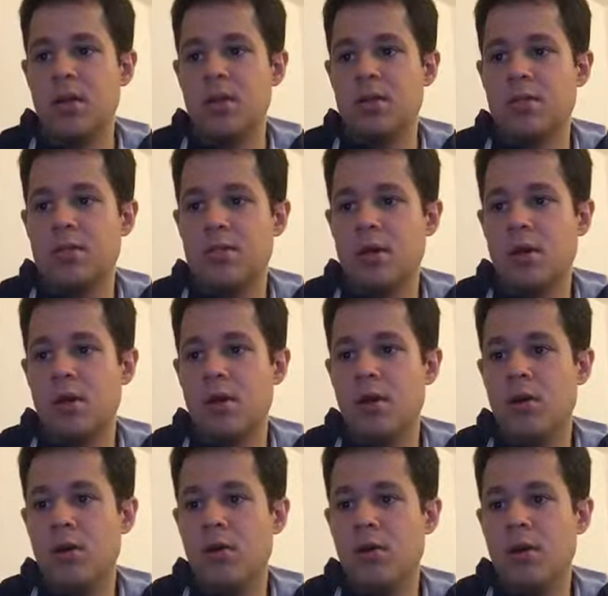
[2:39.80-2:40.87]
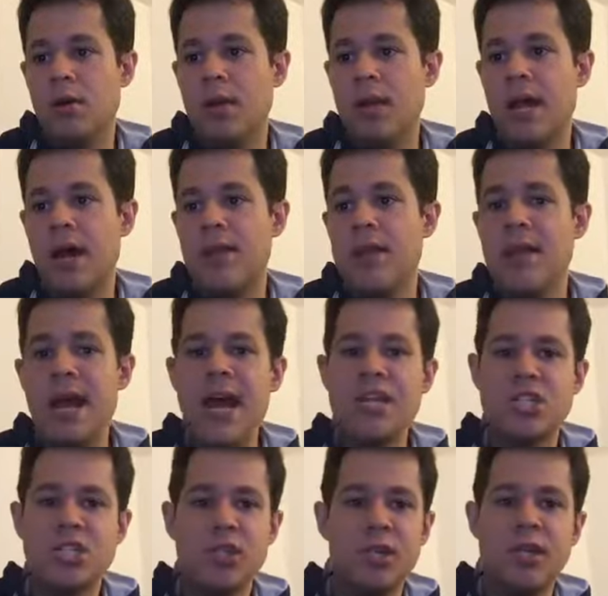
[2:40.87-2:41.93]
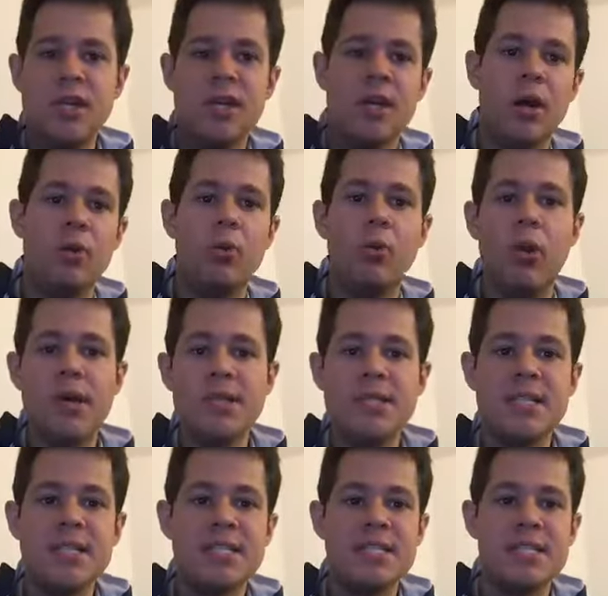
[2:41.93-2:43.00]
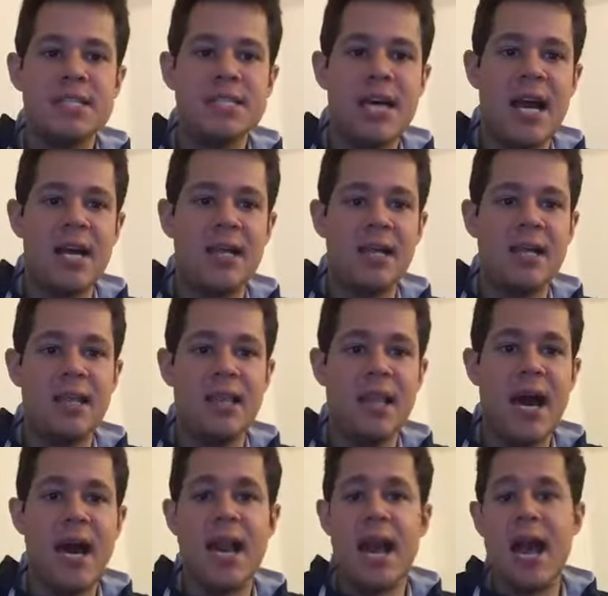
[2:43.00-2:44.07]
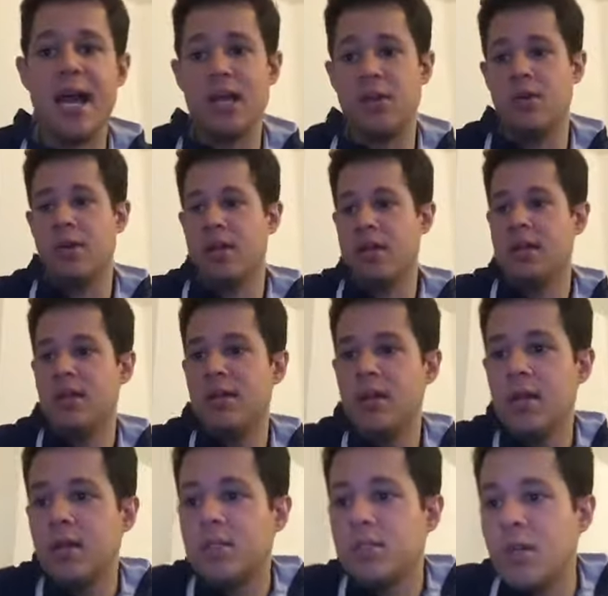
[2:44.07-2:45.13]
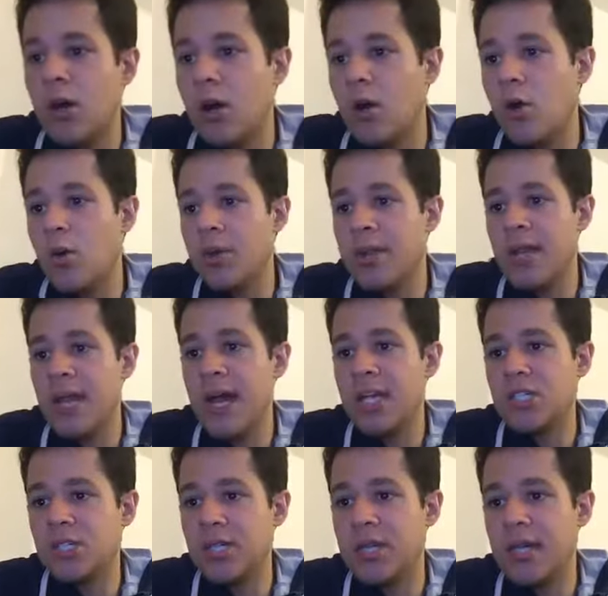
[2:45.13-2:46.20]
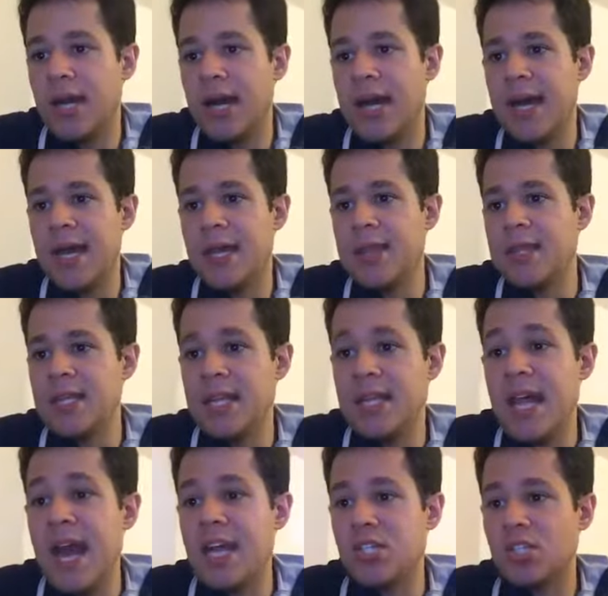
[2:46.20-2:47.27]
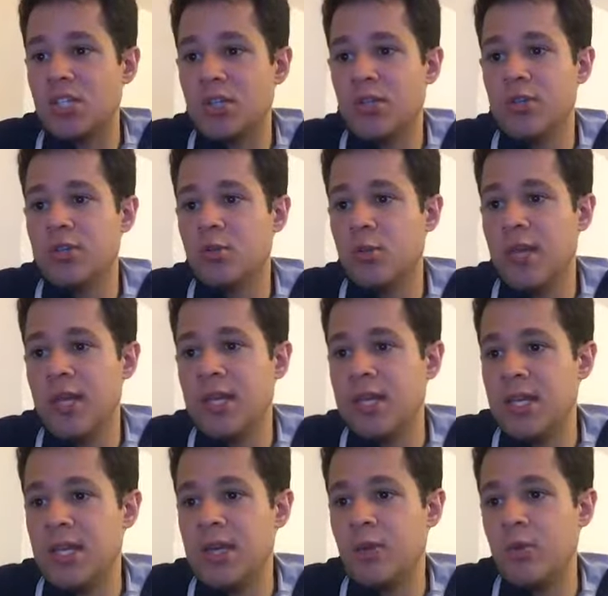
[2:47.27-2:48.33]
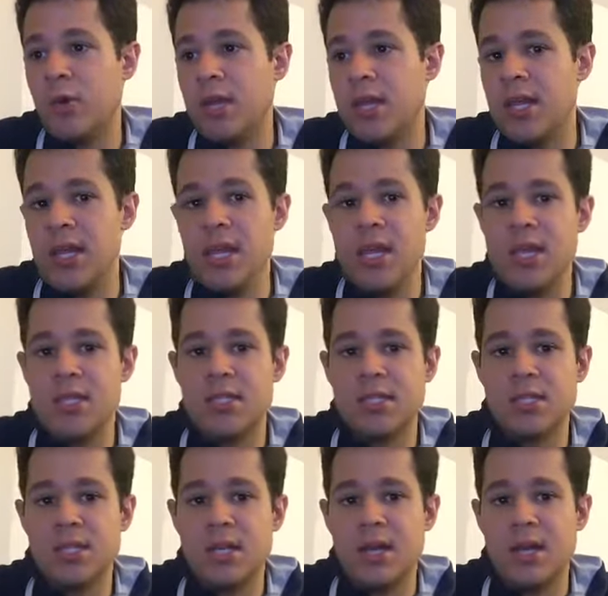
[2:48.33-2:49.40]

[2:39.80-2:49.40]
So now the National League wasn't exactly that accurate. So with the National League, I had the Nationals winning the East.